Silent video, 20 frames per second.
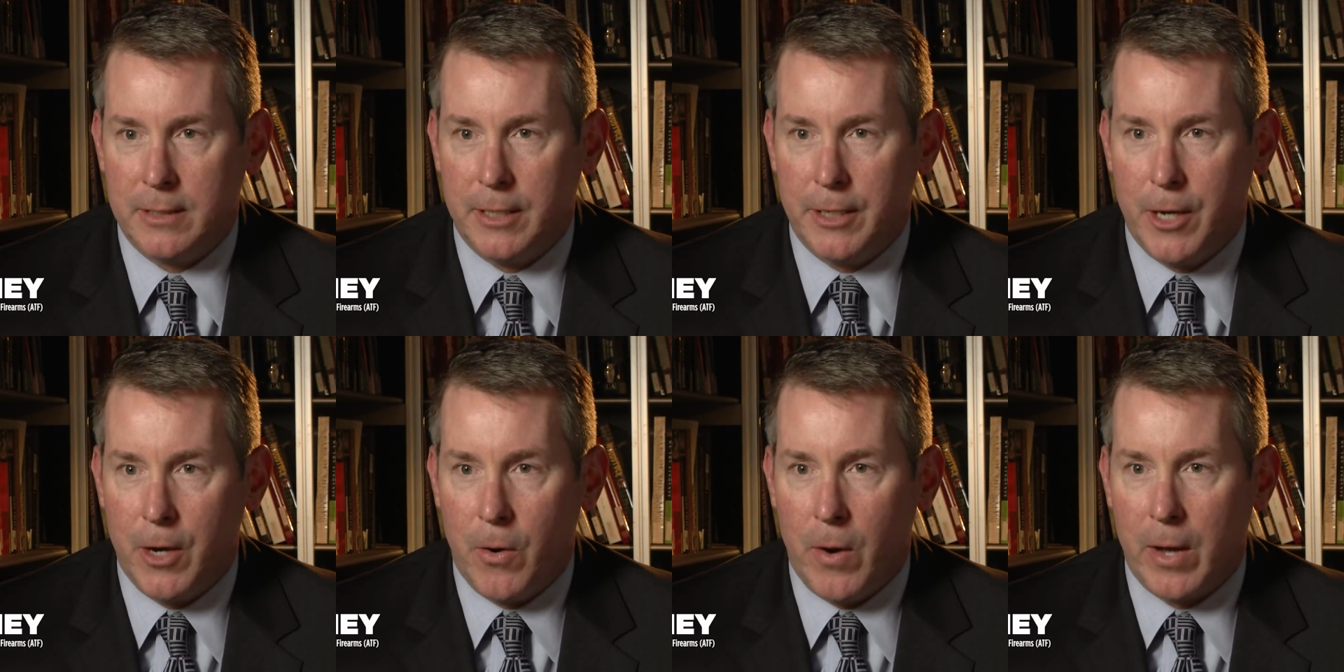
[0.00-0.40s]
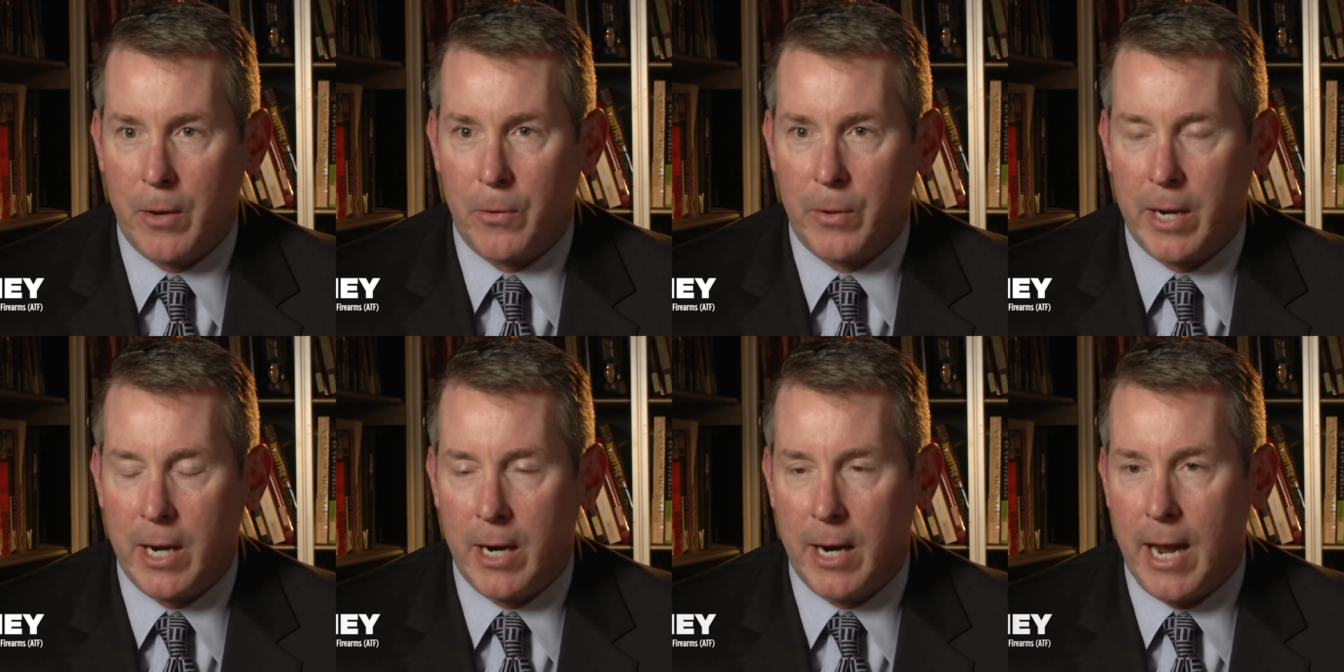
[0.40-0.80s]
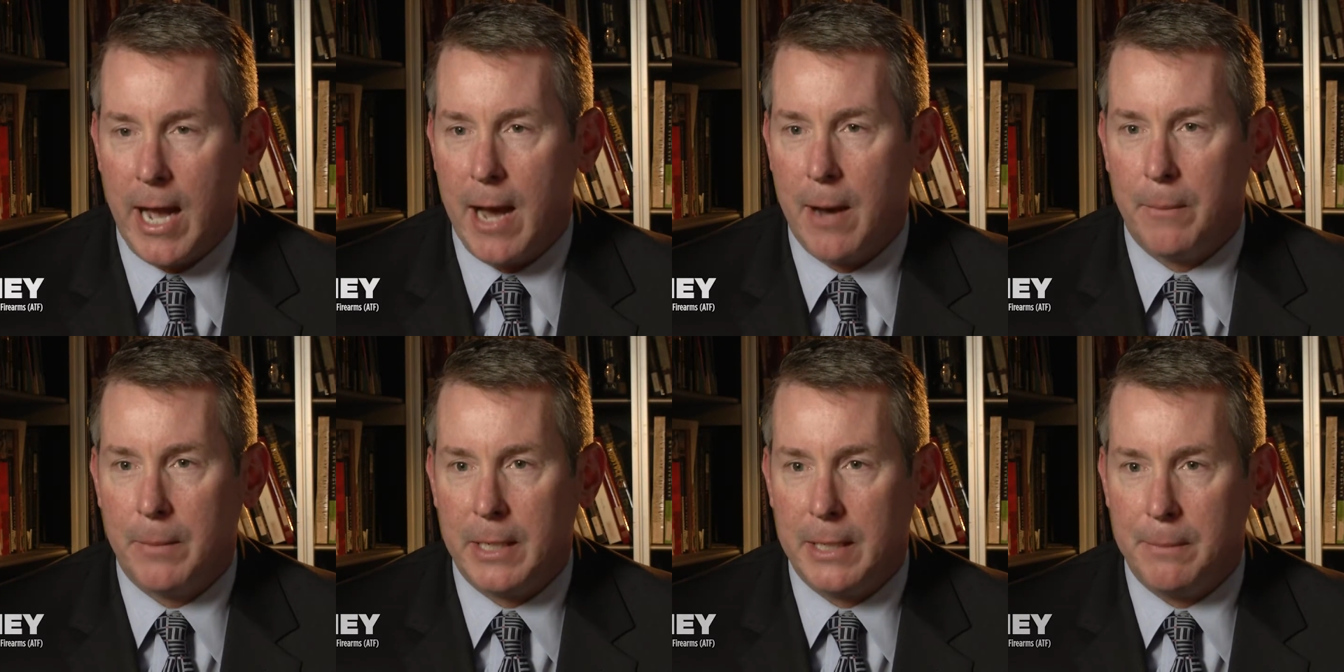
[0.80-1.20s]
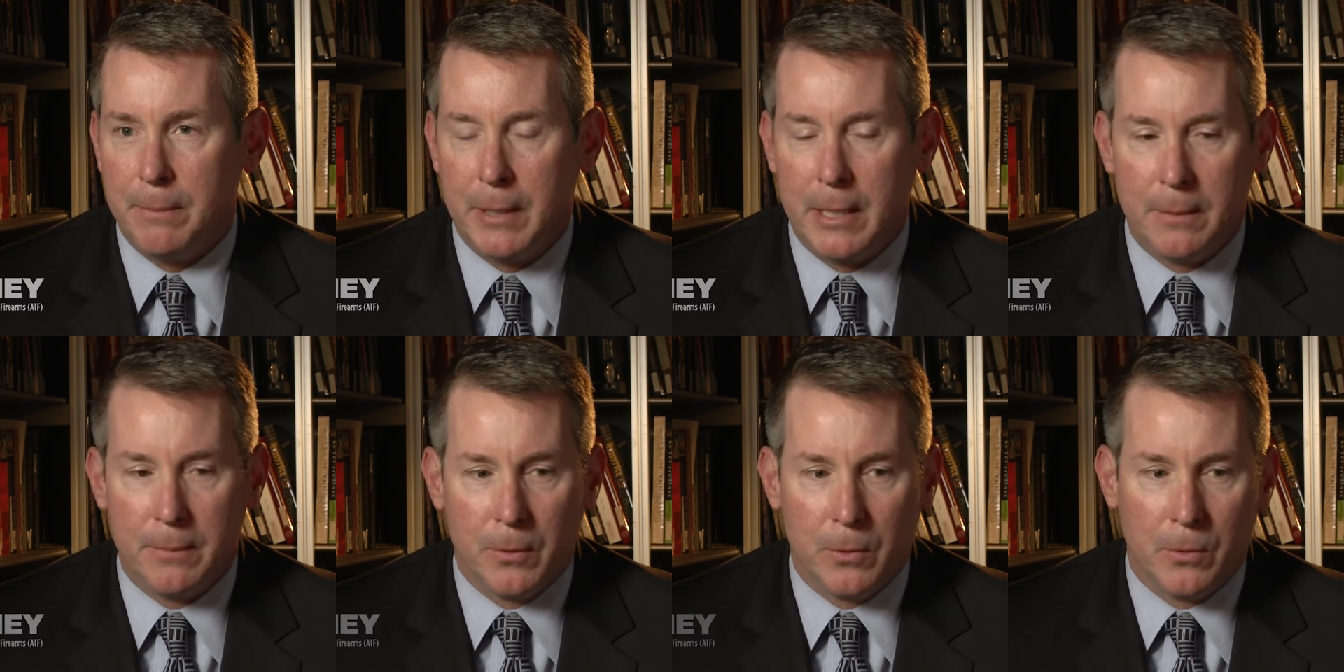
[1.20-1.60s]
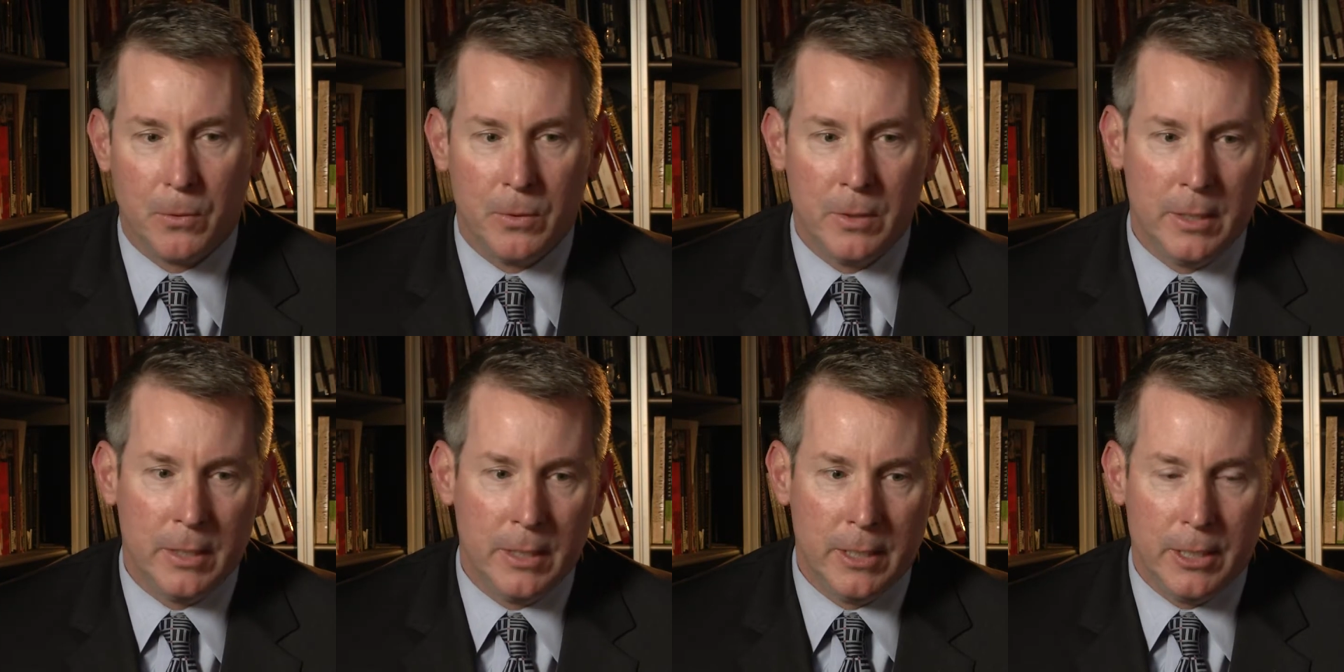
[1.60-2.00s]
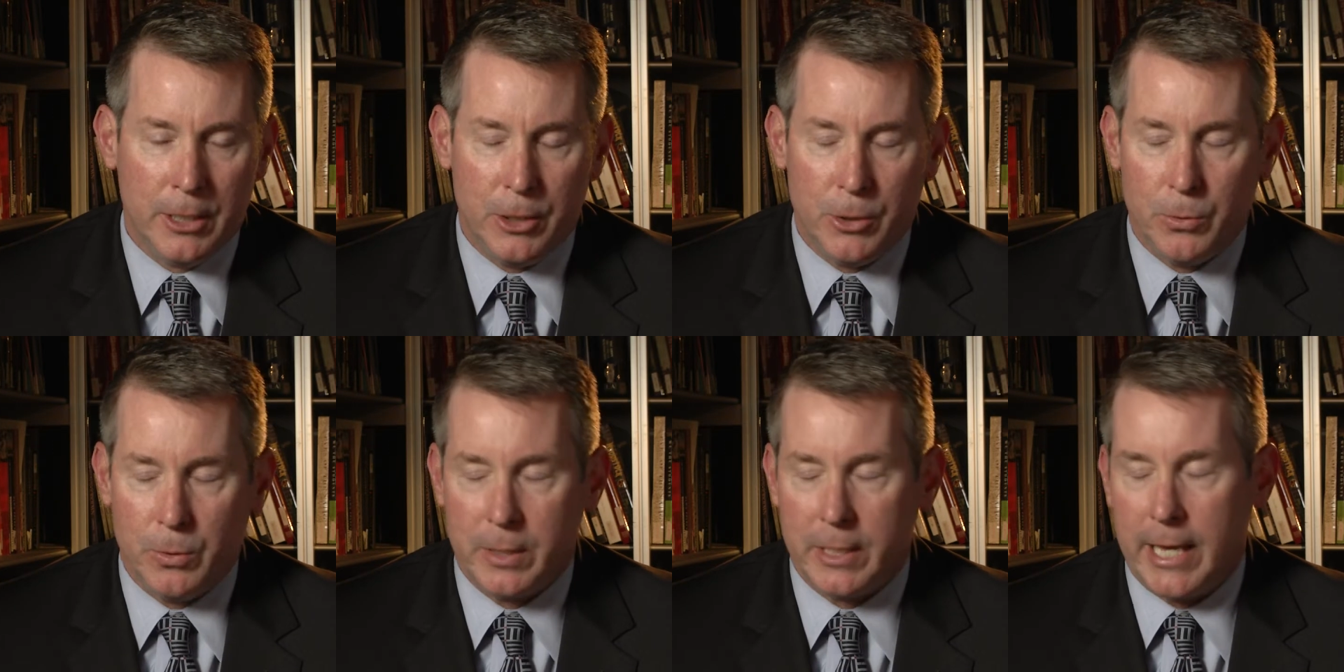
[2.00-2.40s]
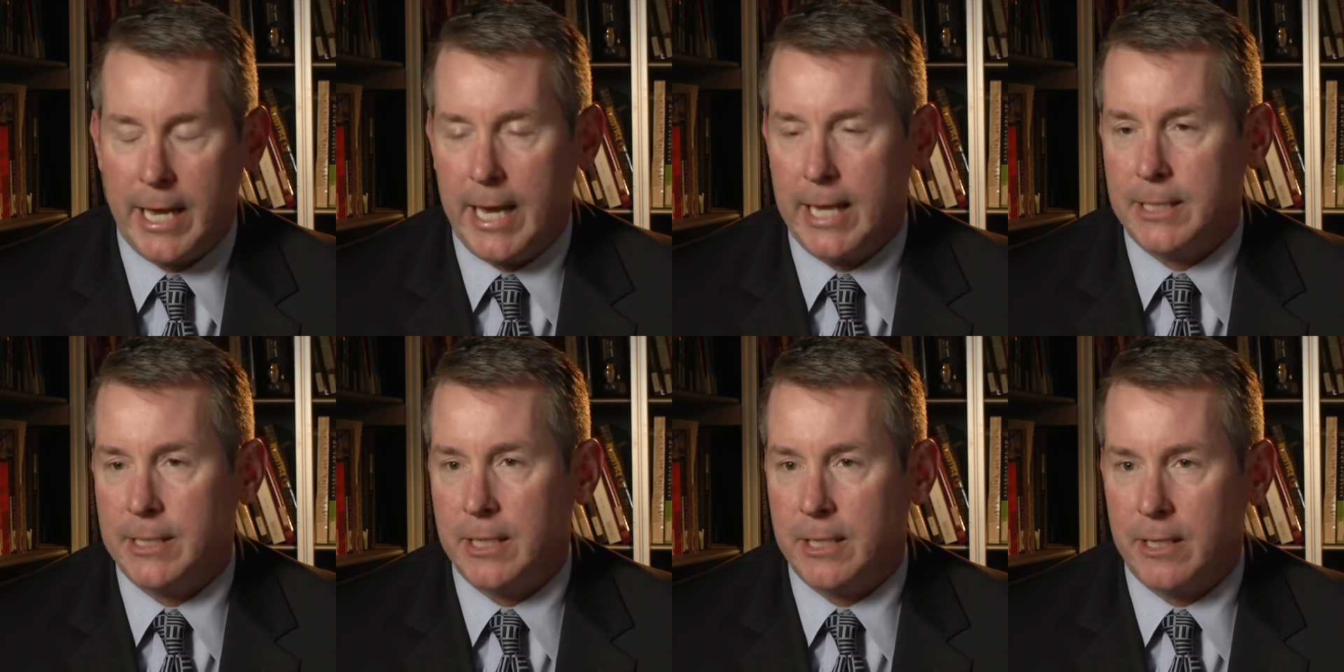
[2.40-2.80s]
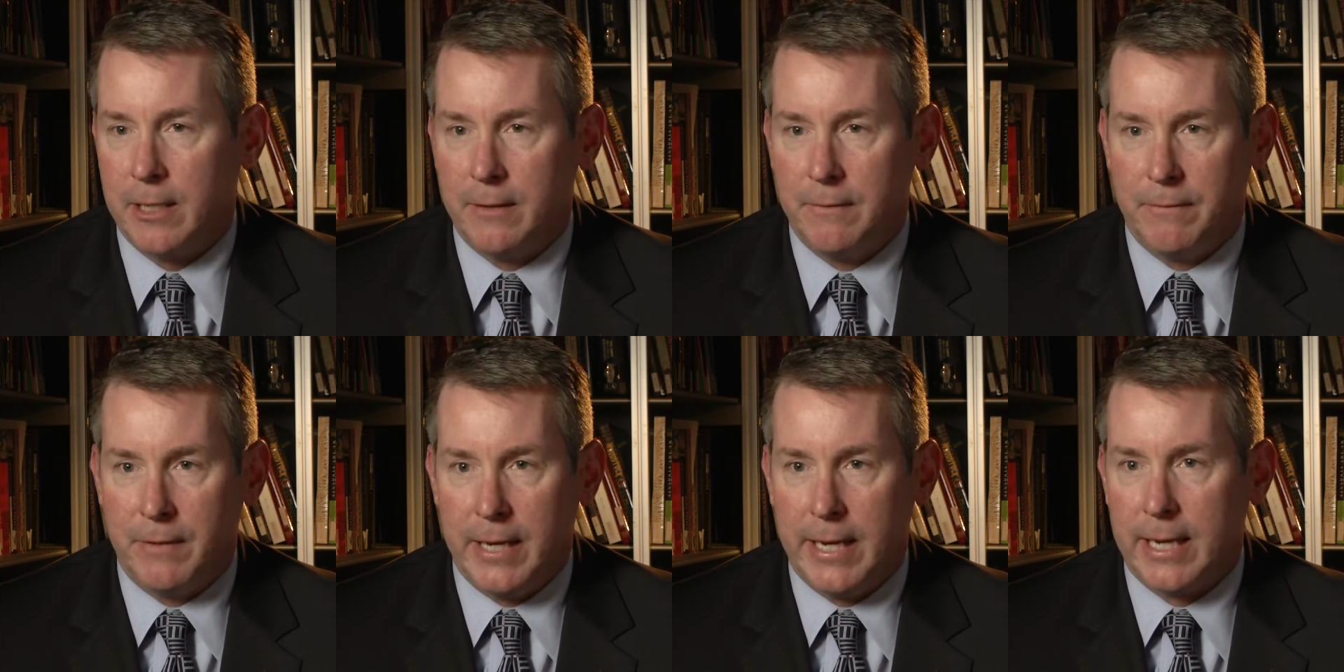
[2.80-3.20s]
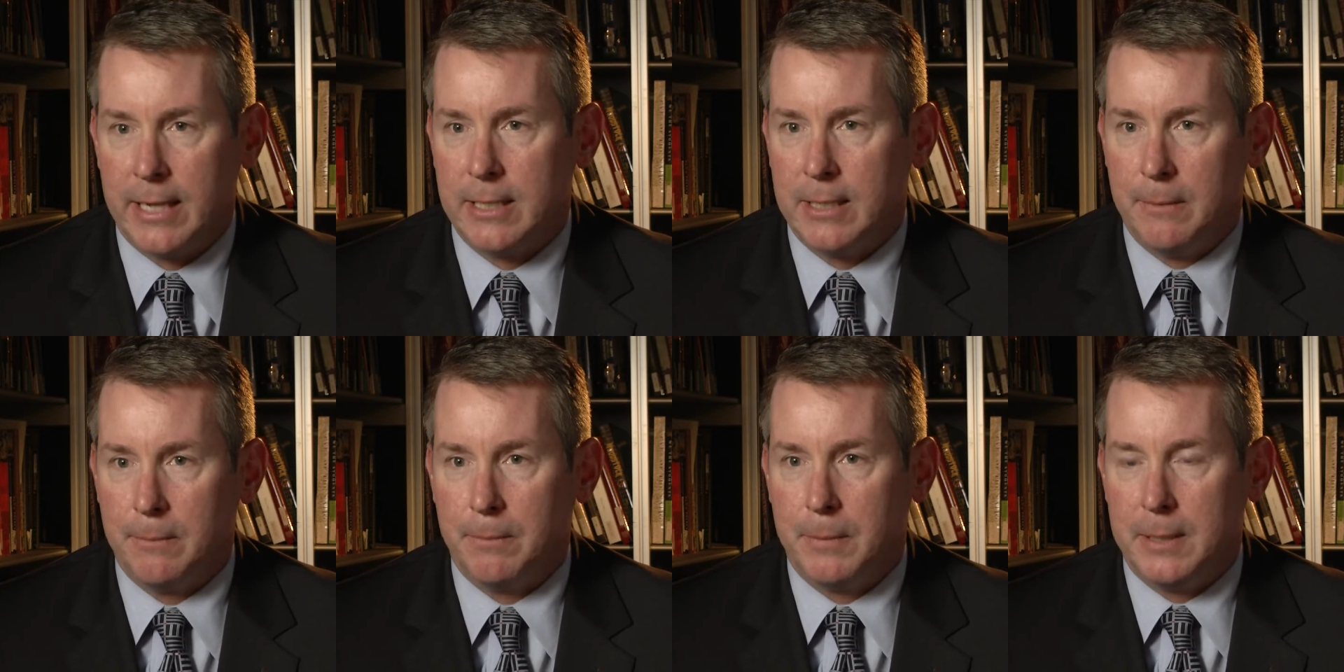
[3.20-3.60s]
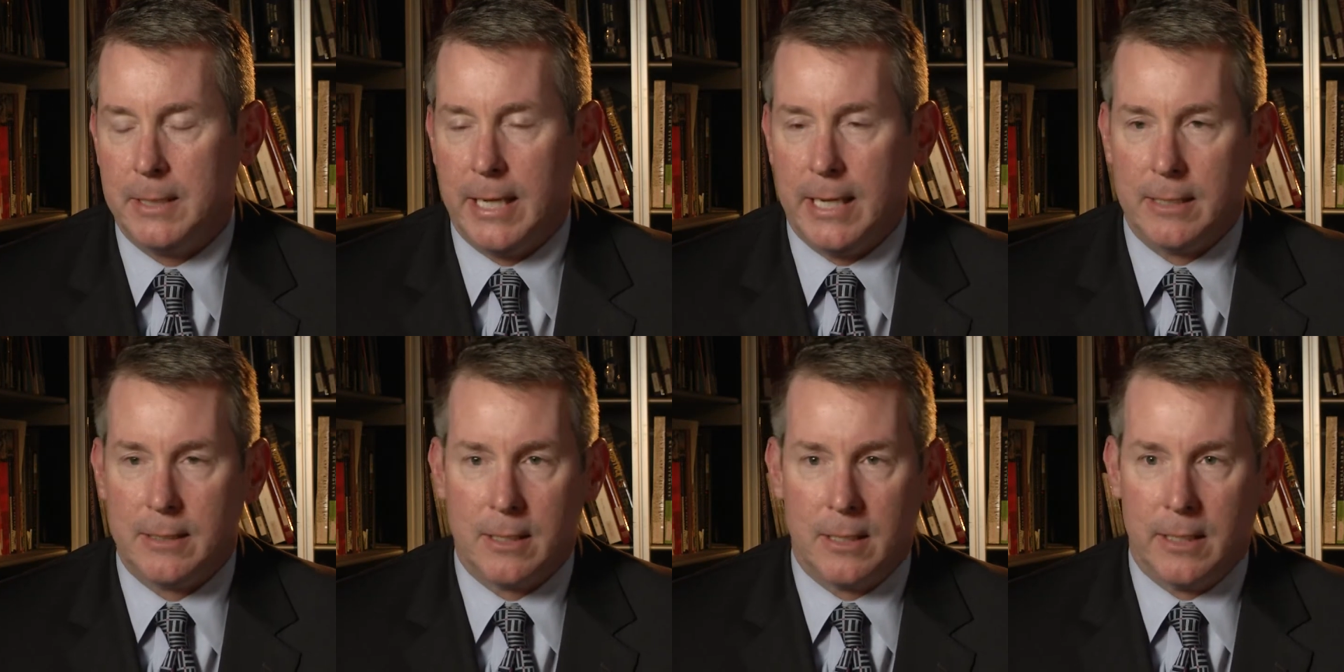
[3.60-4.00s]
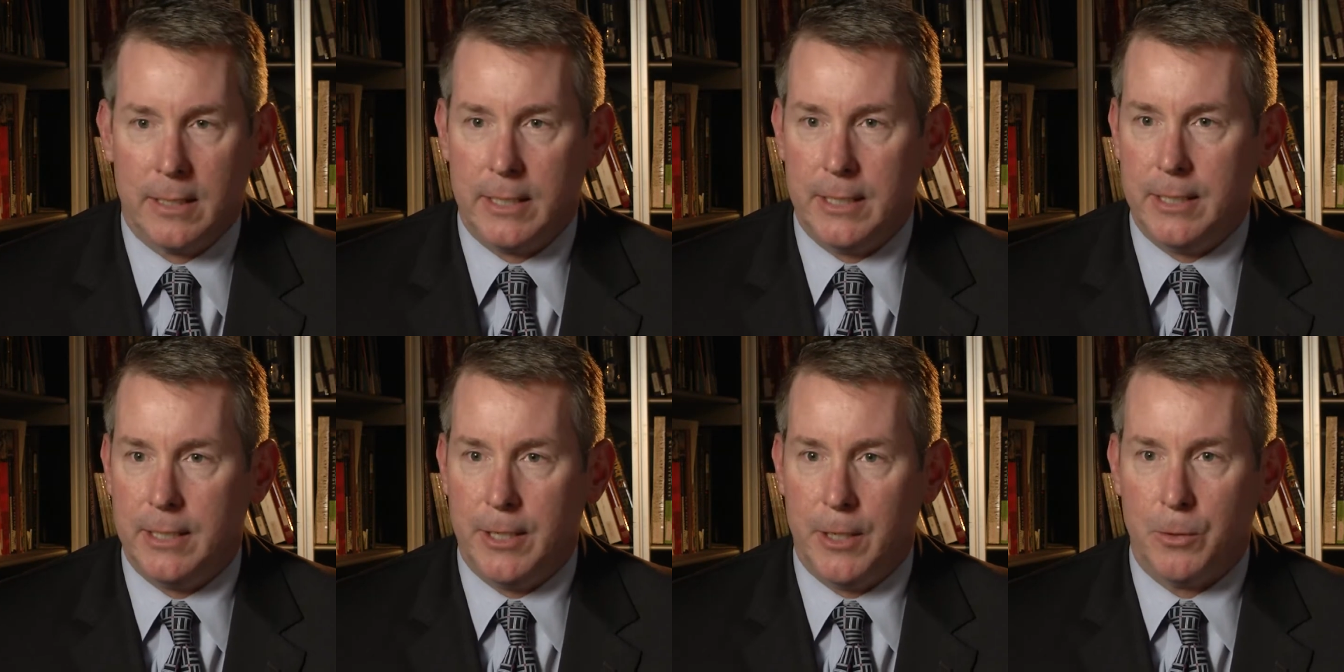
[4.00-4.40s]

You know, I don't care how many people you would catch and convict and potentially,